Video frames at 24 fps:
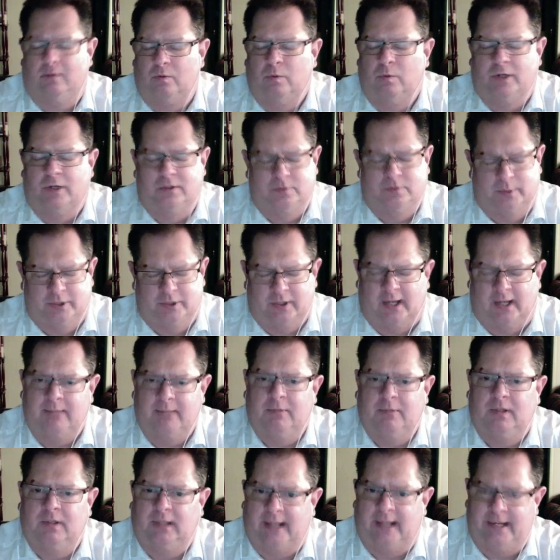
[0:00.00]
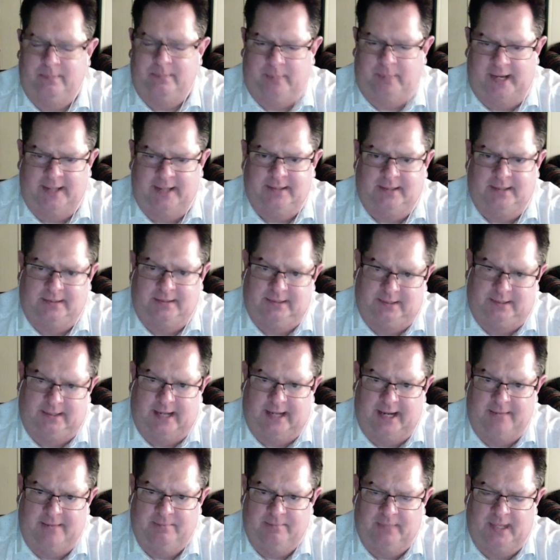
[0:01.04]
we're we're talking about light painting
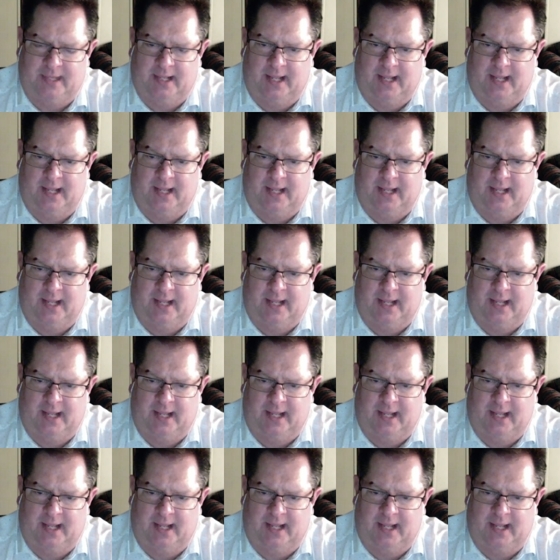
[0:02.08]
today,